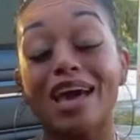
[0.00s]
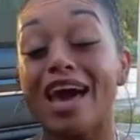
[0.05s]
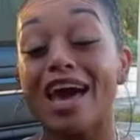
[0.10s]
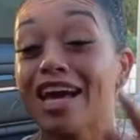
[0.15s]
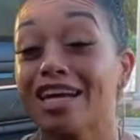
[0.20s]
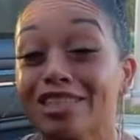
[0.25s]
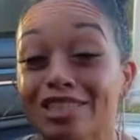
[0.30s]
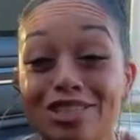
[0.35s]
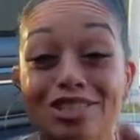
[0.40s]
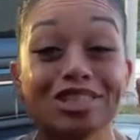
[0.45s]

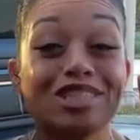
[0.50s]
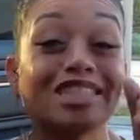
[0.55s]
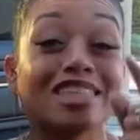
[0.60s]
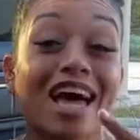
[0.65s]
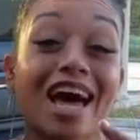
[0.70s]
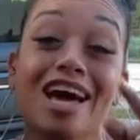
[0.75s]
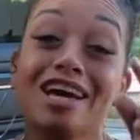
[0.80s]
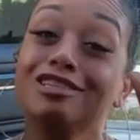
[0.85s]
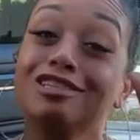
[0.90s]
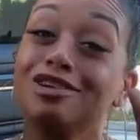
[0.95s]

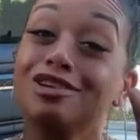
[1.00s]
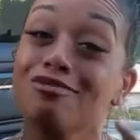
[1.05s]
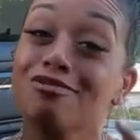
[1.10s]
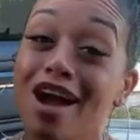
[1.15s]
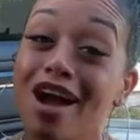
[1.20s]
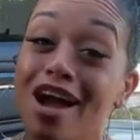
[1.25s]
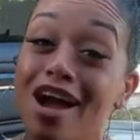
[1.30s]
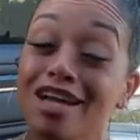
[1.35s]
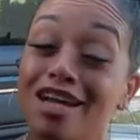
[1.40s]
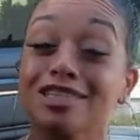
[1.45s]
Exercise your
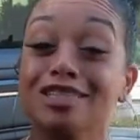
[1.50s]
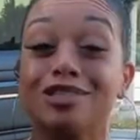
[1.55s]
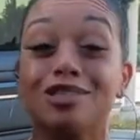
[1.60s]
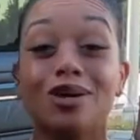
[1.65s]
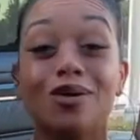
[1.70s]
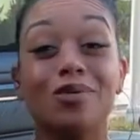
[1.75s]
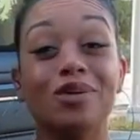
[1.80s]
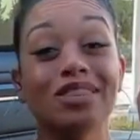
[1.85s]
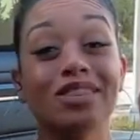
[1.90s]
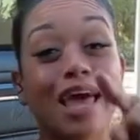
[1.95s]
rights.
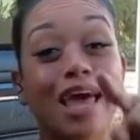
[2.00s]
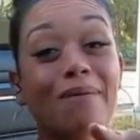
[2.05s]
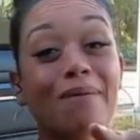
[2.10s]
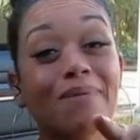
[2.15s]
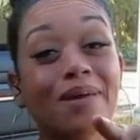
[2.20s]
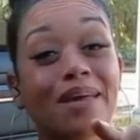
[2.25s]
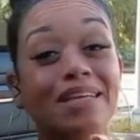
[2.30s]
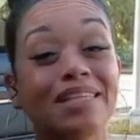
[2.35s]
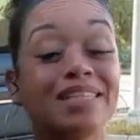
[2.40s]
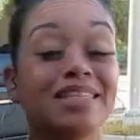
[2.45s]
So with
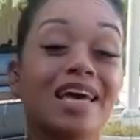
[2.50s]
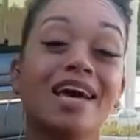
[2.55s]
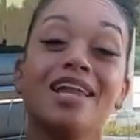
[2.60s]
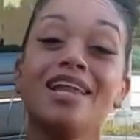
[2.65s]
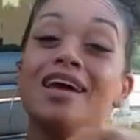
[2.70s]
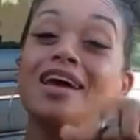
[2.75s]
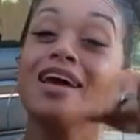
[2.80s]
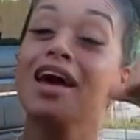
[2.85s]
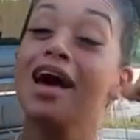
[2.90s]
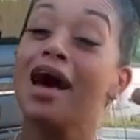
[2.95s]
that being
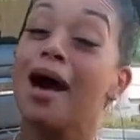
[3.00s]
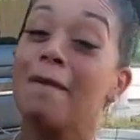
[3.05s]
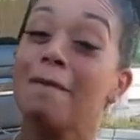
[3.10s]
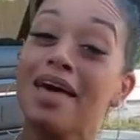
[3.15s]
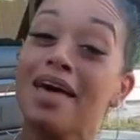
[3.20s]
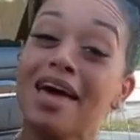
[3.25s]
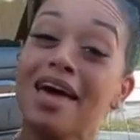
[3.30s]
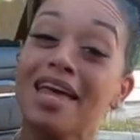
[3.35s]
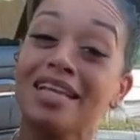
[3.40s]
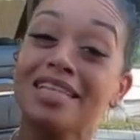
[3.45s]
said, I'm
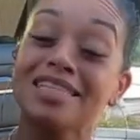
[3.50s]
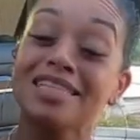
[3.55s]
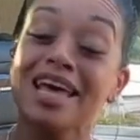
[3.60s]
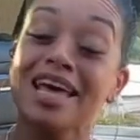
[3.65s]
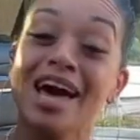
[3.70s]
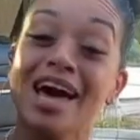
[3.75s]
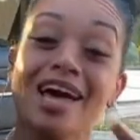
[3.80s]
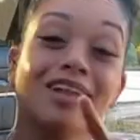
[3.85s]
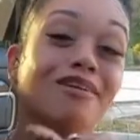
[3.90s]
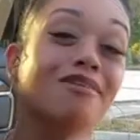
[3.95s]
going to head
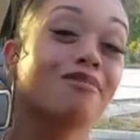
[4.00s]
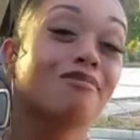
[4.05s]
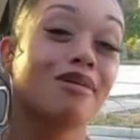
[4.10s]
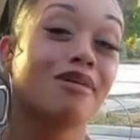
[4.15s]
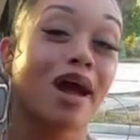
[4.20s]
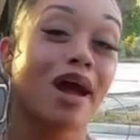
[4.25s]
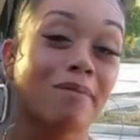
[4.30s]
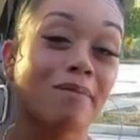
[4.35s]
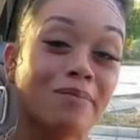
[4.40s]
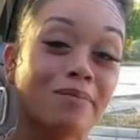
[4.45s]
inside,
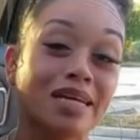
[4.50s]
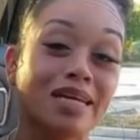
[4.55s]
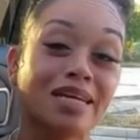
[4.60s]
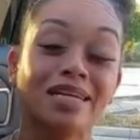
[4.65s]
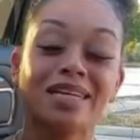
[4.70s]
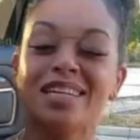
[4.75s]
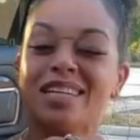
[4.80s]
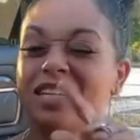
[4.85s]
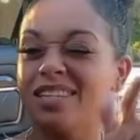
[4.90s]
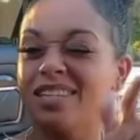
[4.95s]
grab
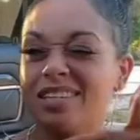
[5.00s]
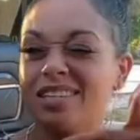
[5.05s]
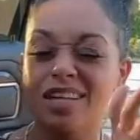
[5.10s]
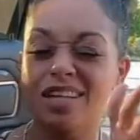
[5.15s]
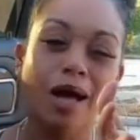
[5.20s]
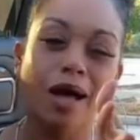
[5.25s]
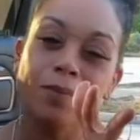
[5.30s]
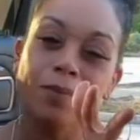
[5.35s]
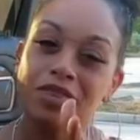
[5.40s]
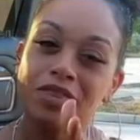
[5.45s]
me
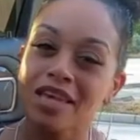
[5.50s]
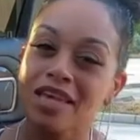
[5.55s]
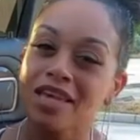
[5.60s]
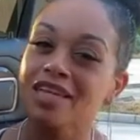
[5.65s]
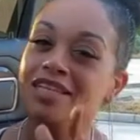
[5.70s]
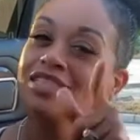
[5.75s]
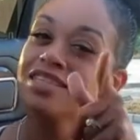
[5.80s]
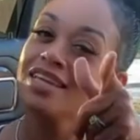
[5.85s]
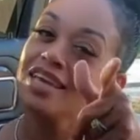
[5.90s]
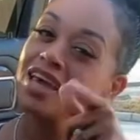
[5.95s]
a couple
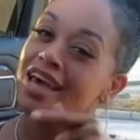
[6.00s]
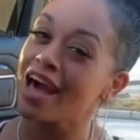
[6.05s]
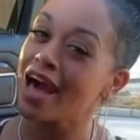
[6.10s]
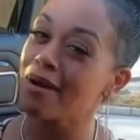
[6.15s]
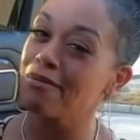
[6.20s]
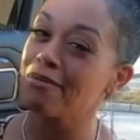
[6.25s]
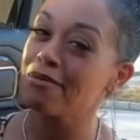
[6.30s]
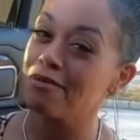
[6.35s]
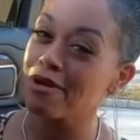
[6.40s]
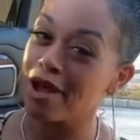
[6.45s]
things.
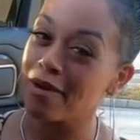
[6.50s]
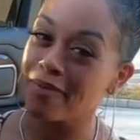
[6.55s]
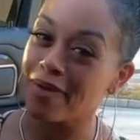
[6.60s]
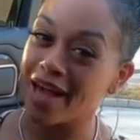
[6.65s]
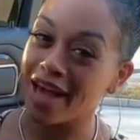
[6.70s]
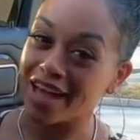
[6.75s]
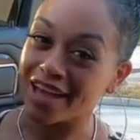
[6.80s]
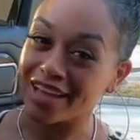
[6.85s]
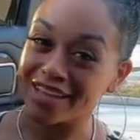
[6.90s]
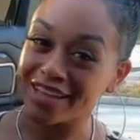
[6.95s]
I'll be right back.